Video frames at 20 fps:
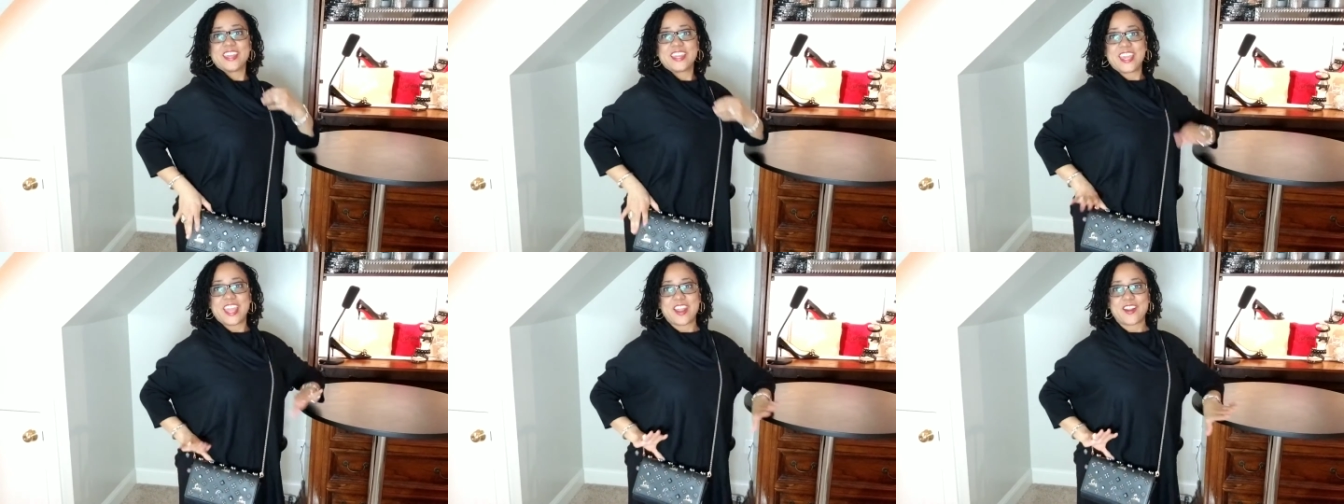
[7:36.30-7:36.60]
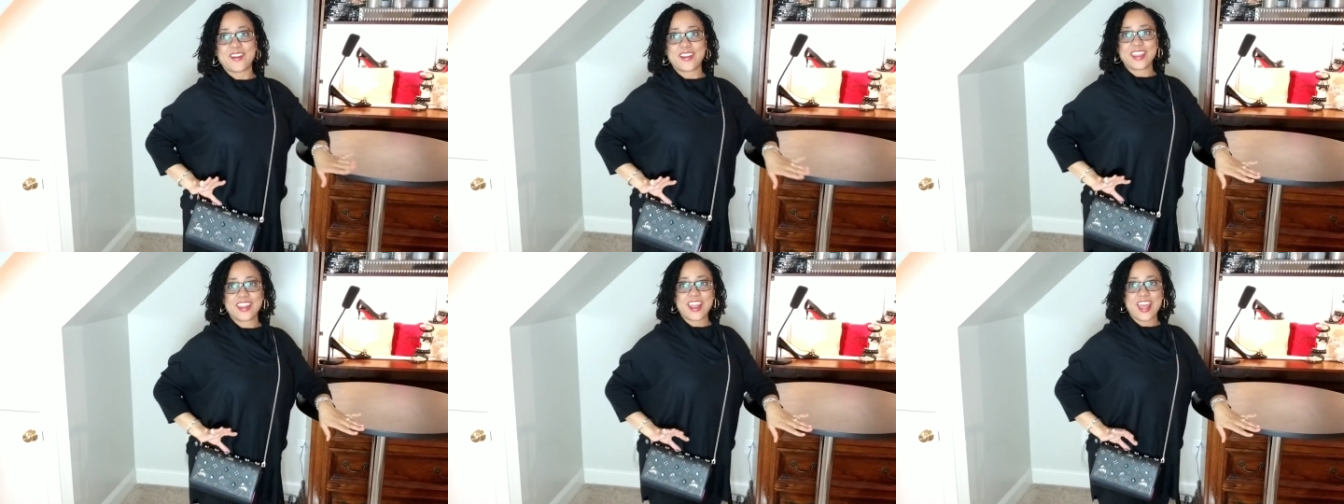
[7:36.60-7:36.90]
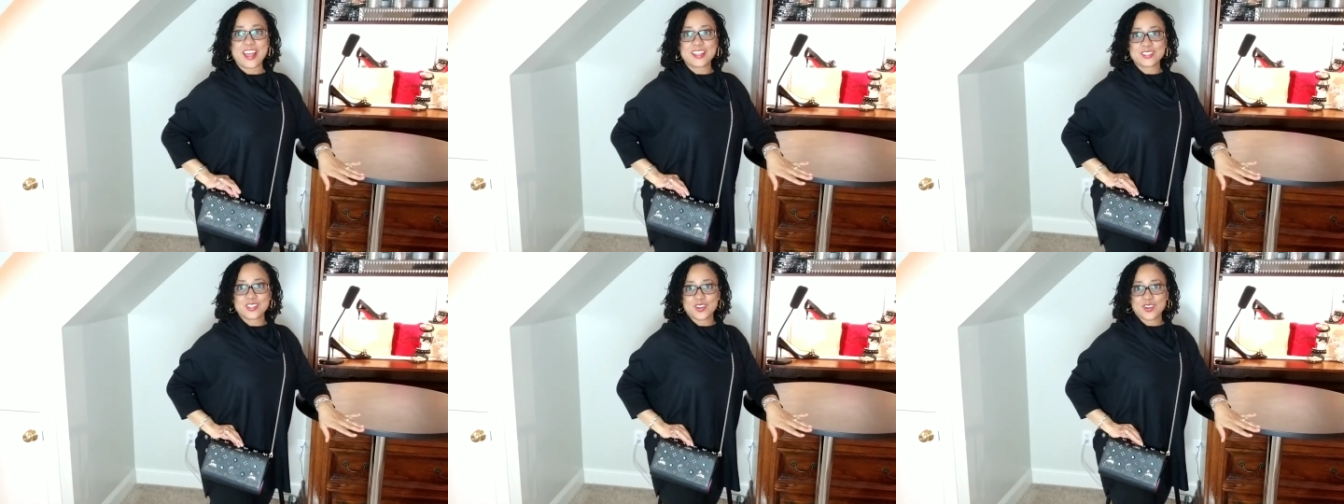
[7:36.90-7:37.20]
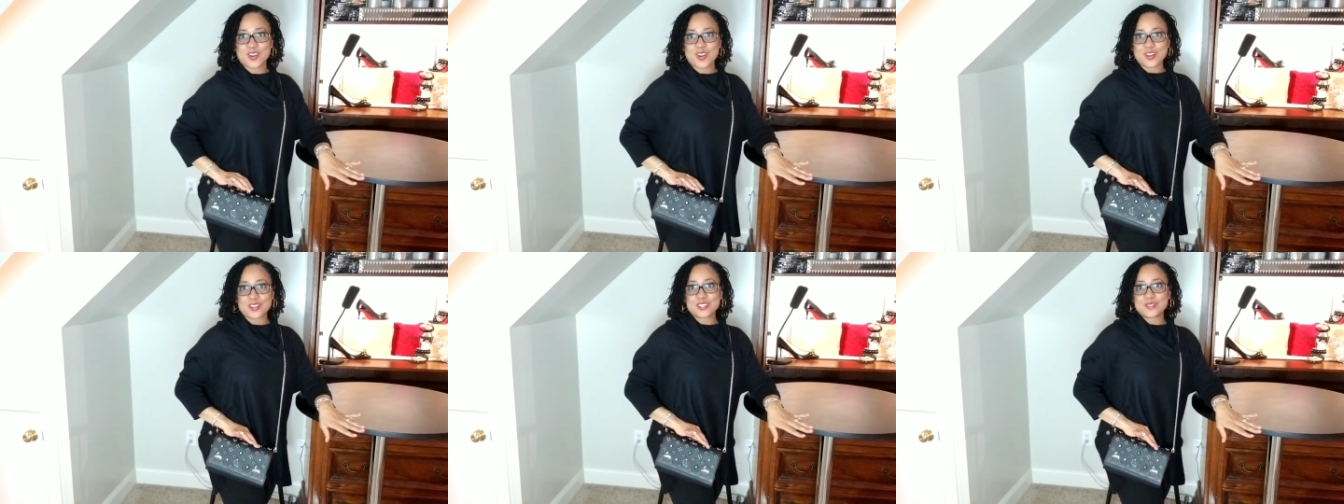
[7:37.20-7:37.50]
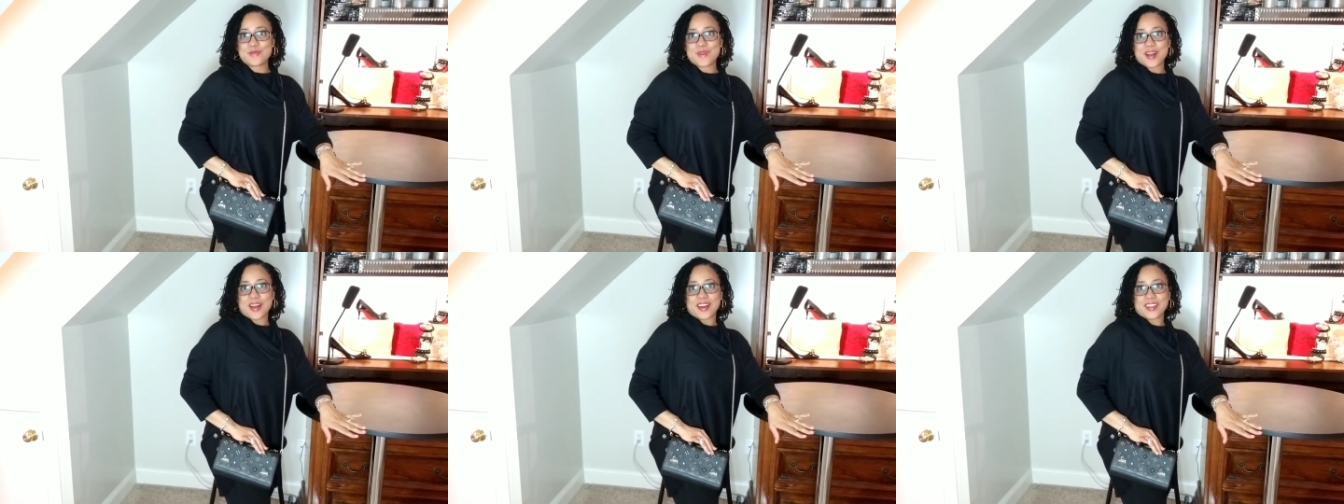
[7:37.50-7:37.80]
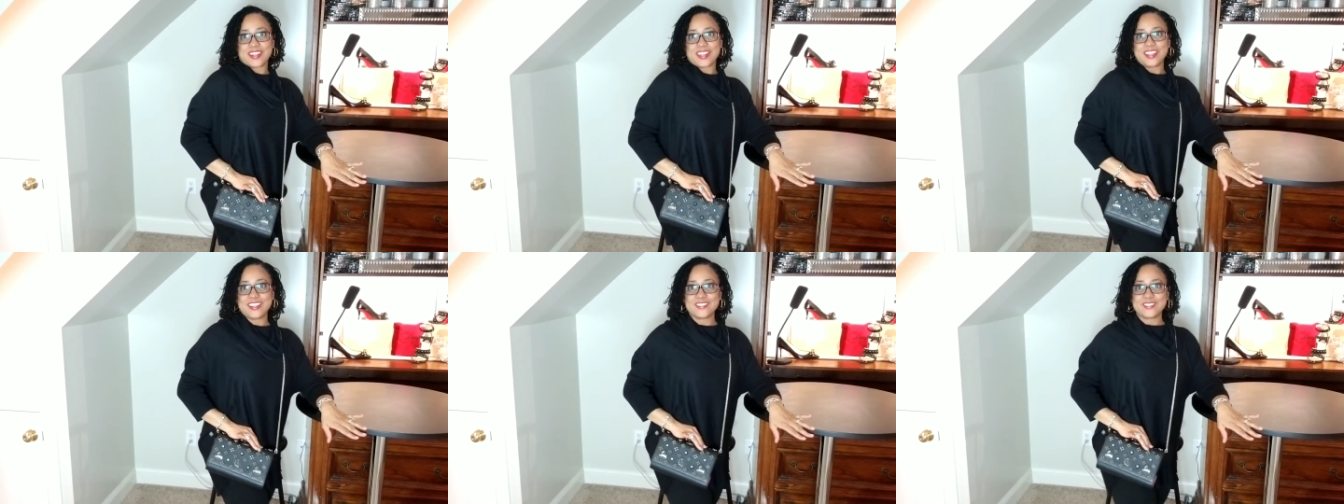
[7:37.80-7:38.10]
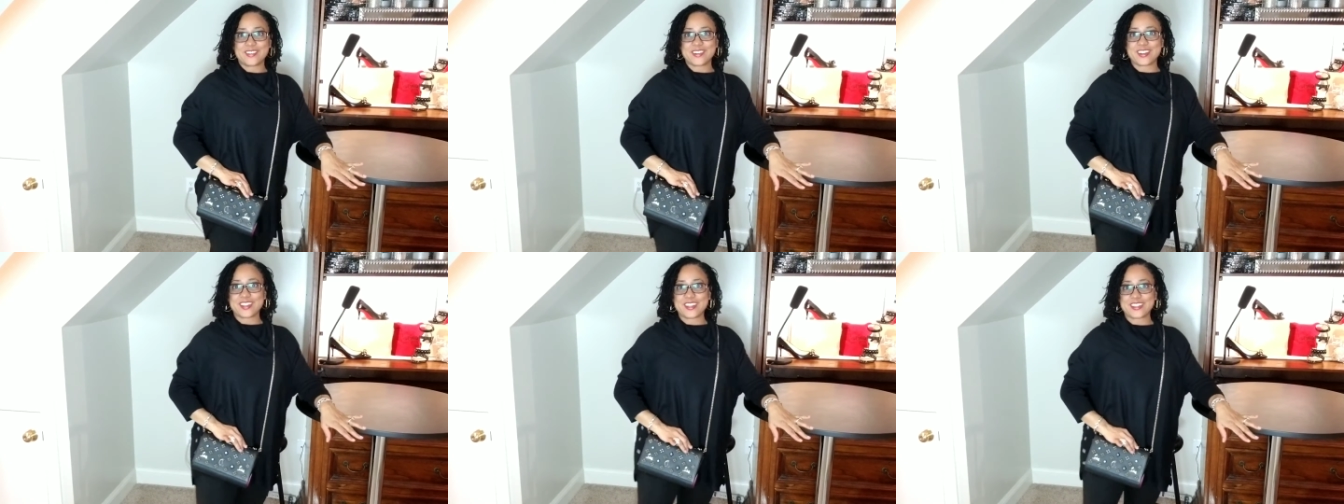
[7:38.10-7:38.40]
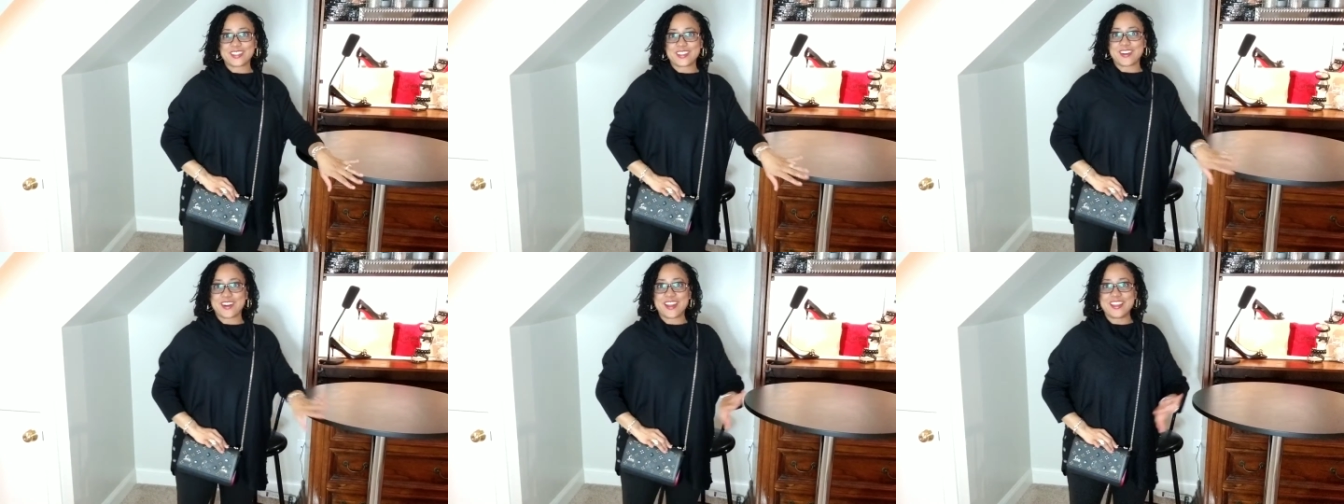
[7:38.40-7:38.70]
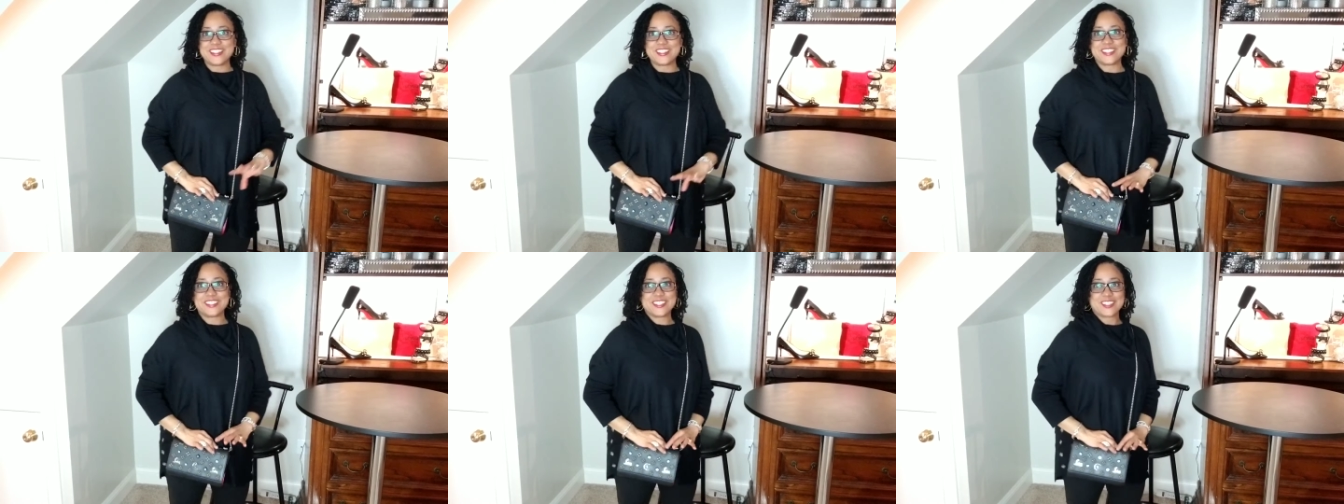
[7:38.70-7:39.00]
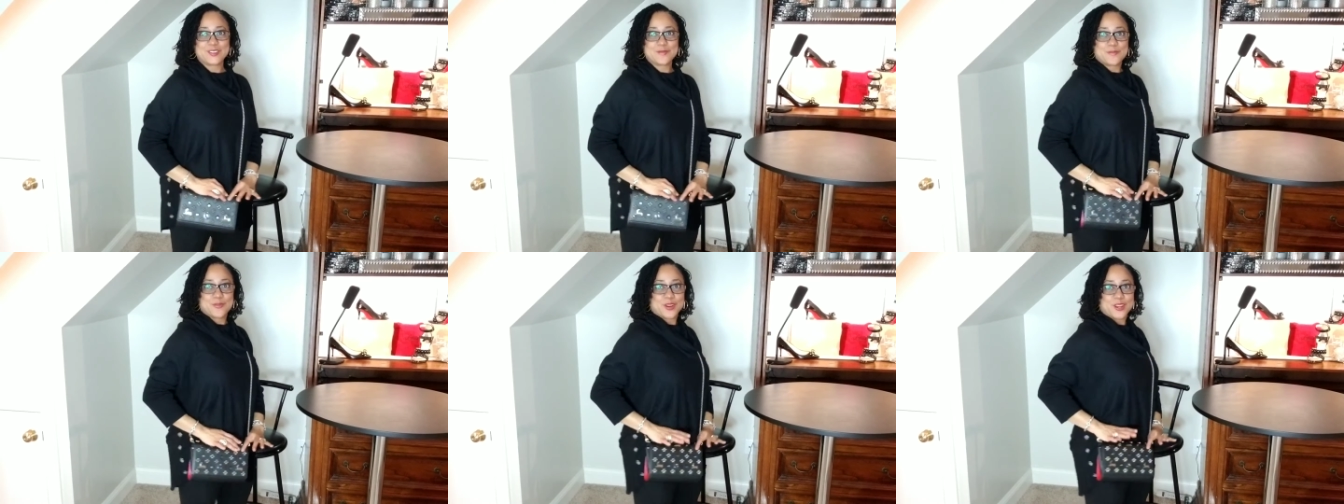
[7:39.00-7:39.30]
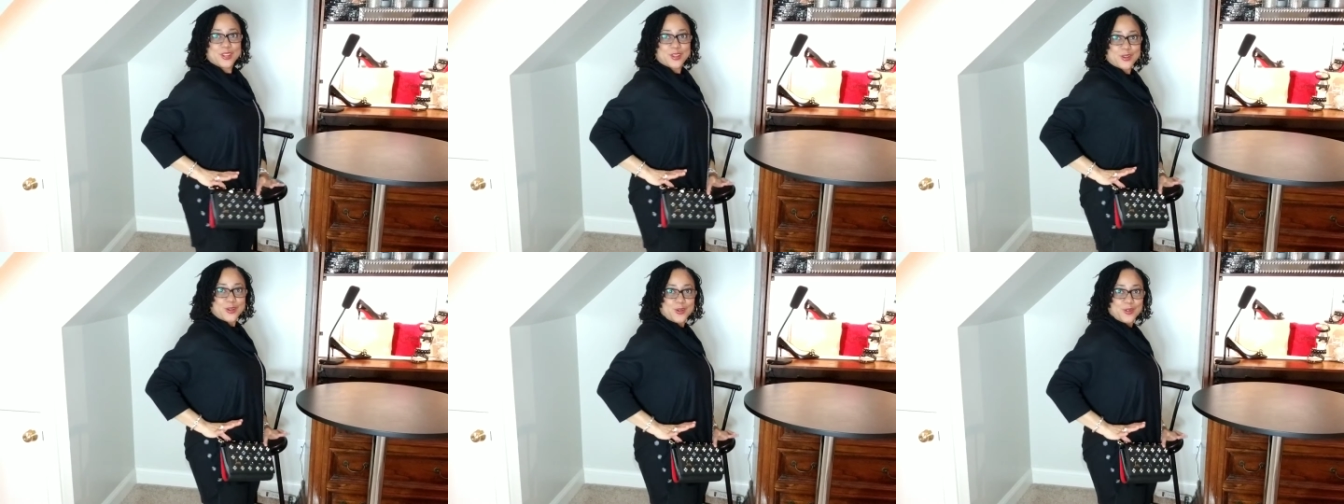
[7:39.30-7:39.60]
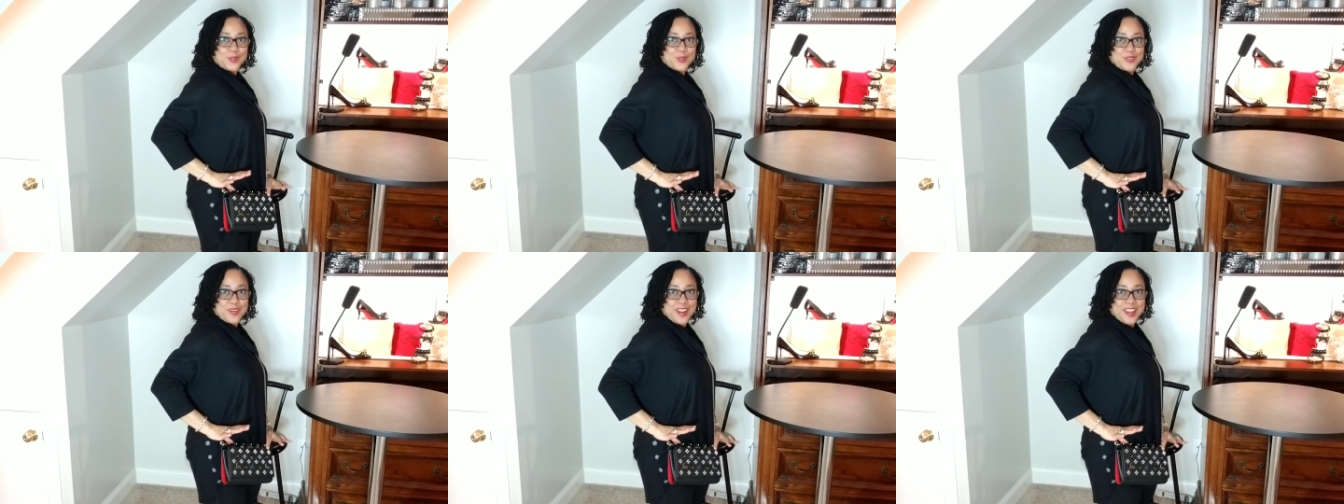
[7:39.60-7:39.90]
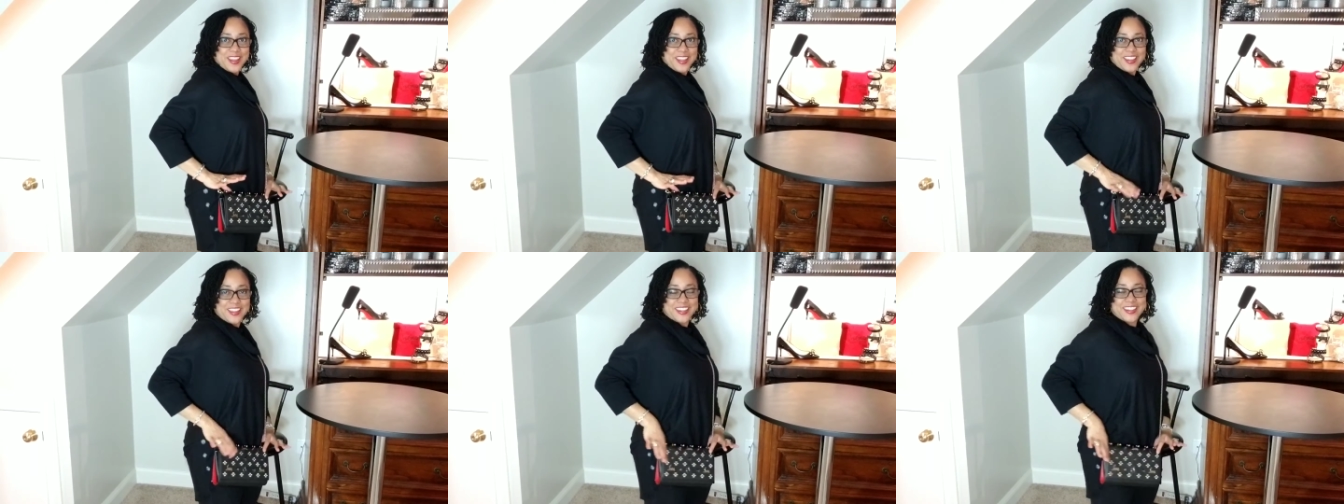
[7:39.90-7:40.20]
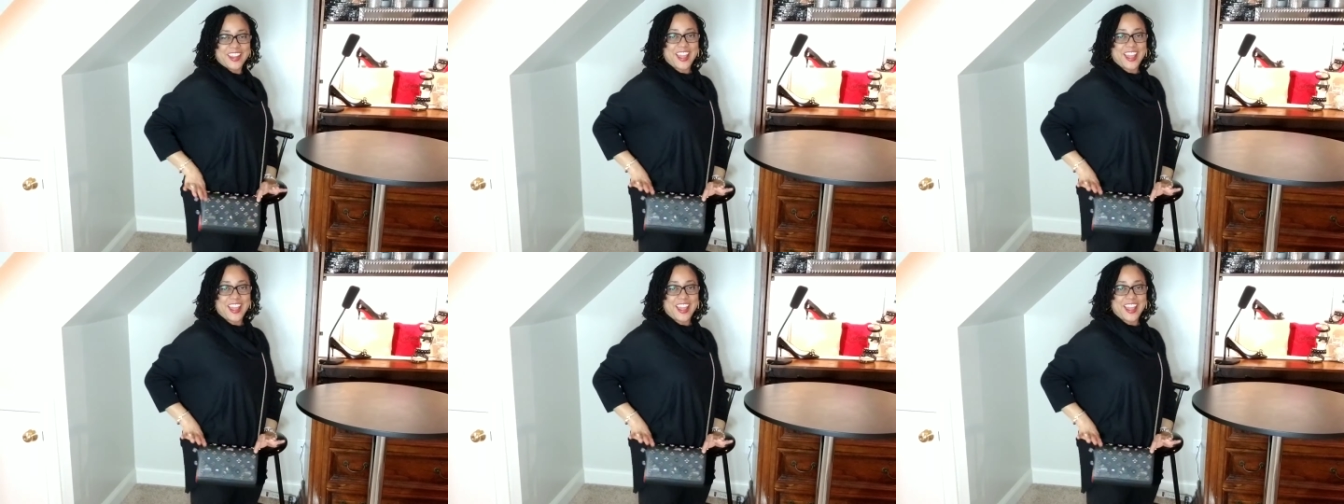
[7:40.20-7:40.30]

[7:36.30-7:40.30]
carry it as a crossbody. What are your thoughts? Pretty cool, right?